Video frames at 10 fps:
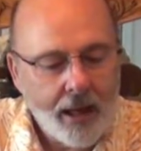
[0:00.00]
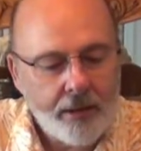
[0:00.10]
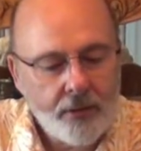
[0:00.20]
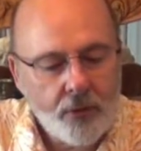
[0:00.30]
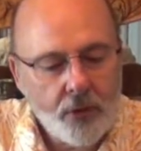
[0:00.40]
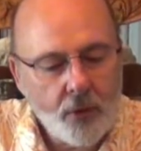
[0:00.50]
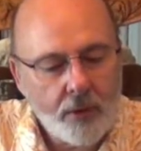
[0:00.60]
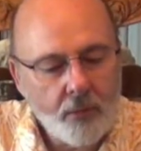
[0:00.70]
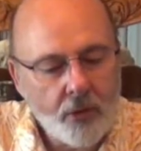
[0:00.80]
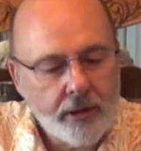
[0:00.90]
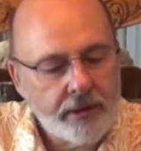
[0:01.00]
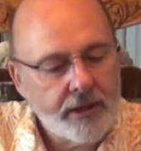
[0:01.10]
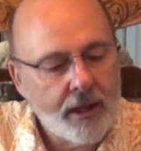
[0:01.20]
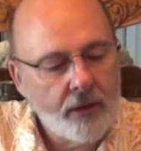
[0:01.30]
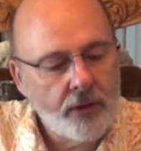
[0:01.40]
don't know what more to
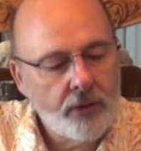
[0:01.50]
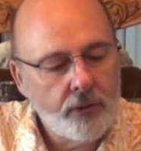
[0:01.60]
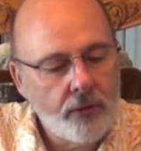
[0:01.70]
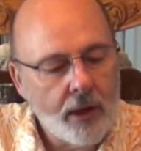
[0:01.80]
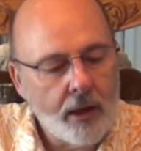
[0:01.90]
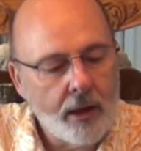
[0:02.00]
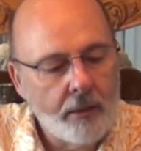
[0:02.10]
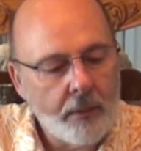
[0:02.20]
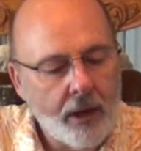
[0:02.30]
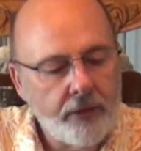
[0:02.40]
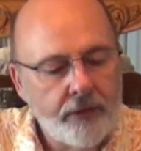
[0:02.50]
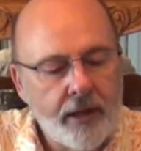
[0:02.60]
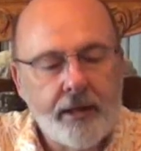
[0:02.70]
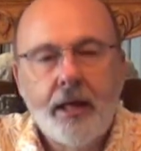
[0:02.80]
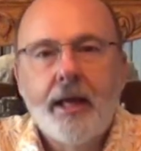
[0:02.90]
tell you other
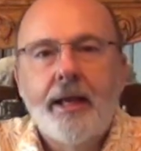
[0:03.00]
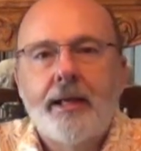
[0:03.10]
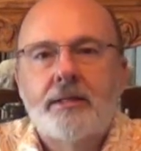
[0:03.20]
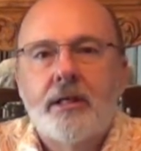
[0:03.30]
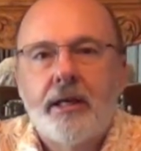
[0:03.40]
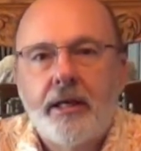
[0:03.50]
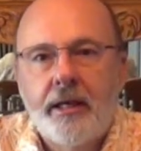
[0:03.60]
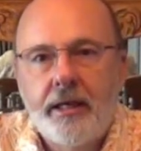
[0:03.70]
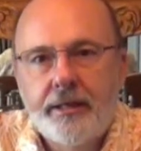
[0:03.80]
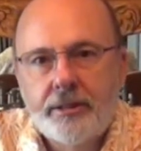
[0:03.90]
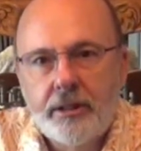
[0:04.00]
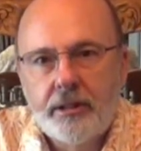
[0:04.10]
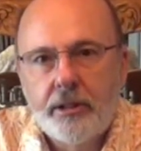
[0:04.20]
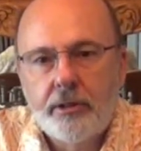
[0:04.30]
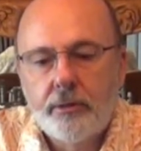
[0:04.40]
than it's easy
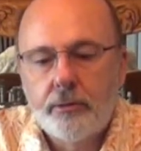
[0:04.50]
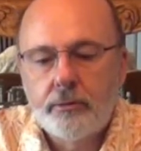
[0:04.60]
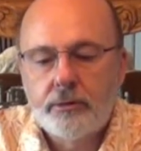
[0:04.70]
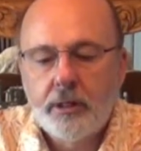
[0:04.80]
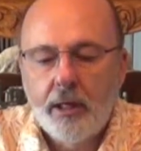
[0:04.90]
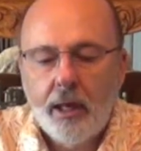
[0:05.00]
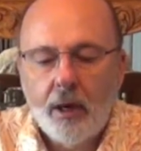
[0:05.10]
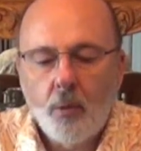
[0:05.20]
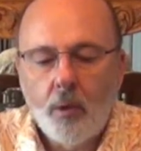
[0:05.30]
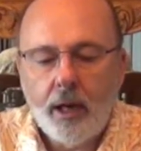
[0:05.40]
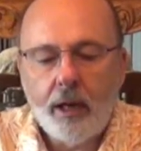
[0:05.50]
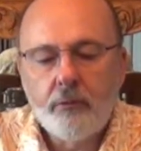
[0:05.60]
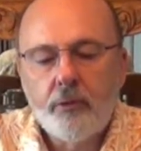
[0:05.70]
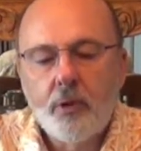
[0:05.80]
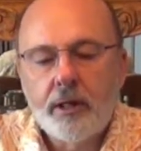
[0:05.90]
to use. What
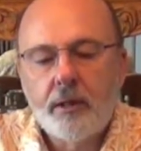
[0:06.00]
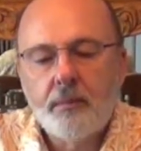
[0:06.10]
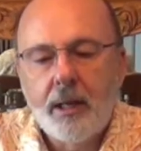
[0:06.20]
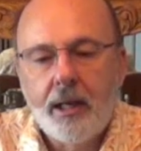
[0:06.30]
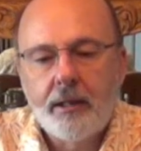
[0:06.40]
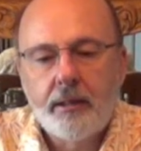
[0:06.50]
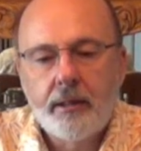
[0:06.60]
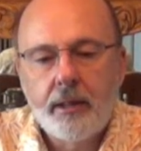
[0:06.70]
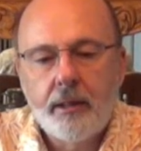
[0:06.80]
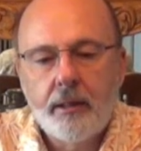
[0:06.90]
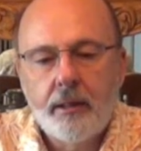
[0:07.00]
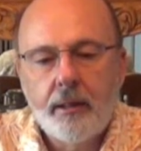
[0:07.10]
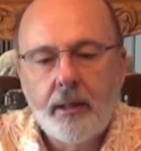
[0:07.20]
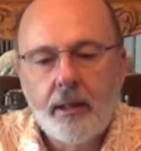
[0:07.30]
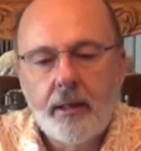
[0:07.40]
I would recommend
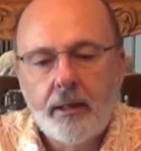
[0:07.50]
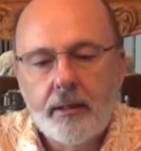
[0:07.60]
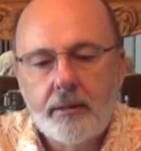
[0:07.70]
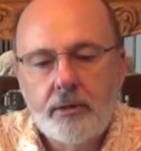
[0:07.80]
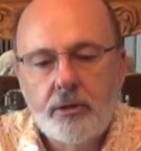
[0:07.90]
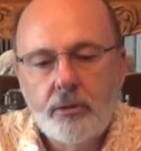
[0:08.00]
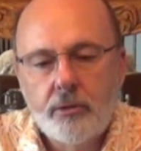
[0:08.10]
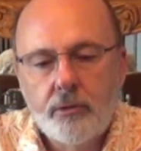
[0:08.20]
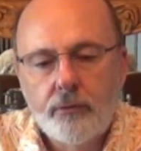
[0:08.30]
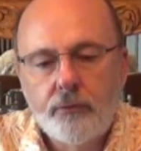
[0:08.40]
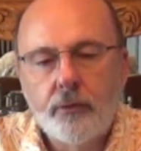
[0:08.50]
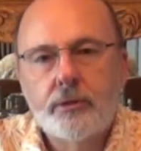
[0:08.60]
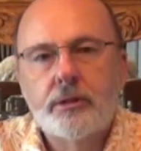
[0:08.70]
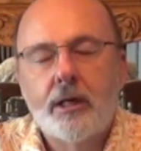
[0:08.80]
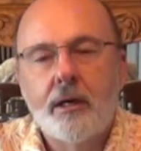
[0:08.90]
to
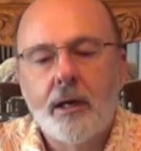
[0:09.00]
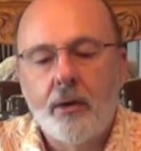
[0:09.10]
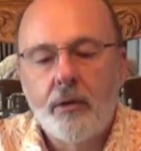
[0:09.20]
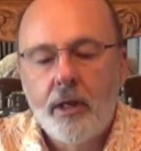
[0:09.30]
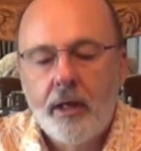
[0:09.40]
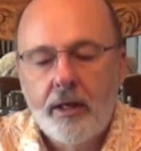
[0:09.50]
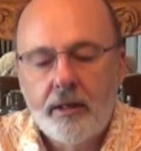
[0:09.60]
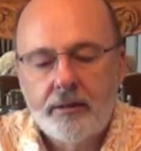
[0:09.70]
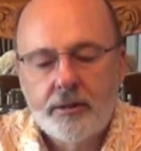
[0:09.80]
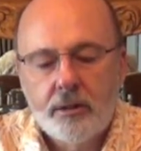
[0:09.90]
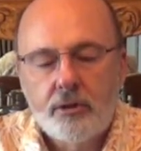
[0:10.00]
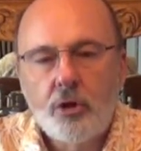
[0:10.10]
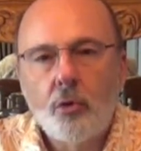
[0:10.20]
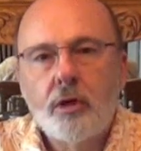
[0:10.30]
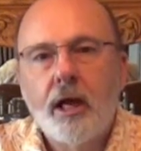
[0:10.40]
first start out is
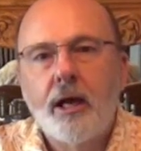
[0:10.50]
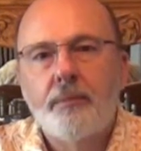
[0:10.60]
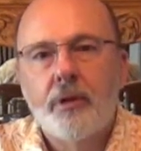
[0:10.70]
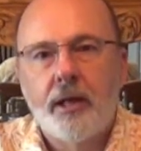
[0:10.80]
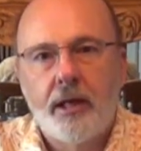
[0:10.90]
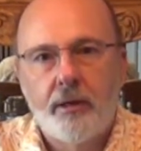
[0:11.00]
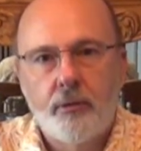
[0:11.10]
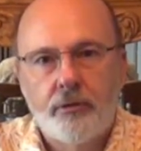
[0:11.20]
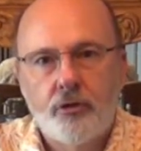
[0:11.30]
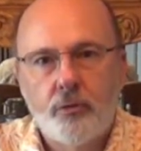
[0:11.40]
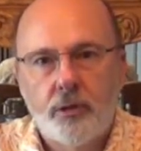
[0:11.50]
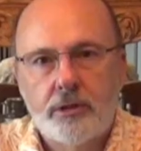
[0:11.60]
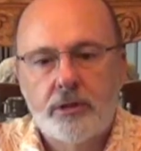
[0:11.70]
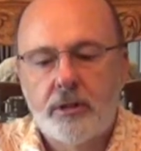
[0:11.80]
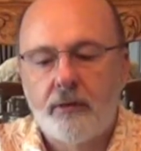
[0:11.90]
don't complicate it with too
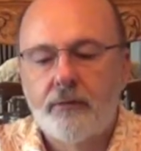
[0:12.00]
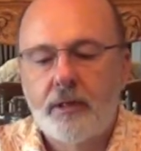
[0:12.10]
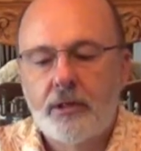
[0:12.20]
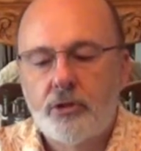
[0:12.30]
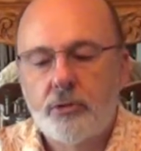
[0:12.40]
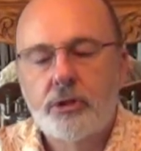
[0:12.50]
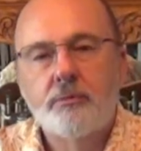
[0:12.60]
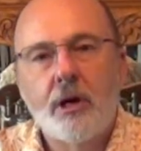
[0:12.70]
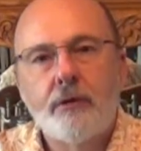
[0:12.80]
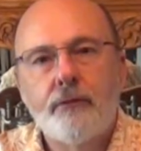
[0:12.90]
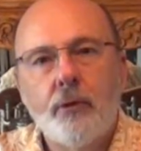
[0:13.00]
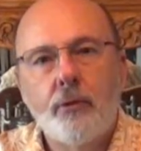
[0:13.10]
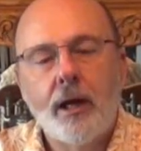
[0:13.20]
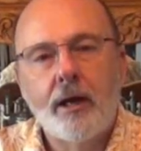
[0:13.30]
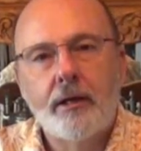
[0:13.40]
much stuff. Get your
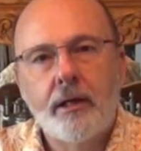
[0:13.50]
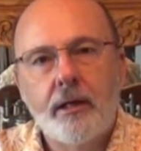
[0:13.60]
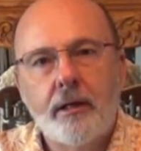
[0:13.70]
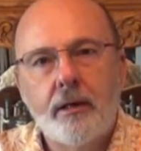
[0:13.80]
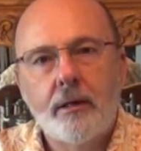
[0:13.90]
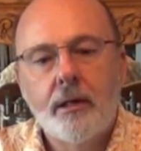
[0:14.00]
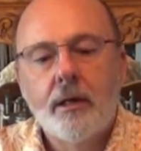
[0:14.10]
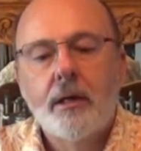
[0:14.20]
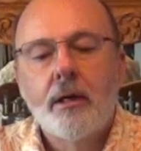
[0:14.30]
smartphone on here,